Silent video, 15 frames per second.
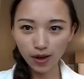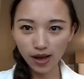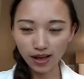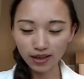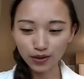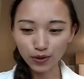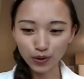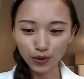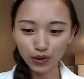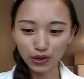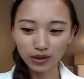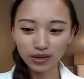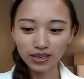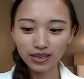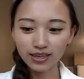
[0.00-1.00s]
Hua
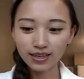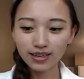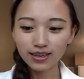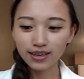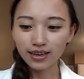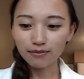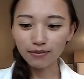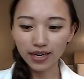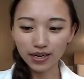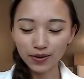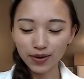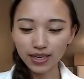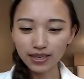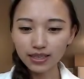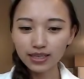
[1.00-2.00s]
or
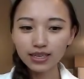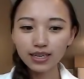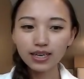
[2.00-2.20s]
Mandarin,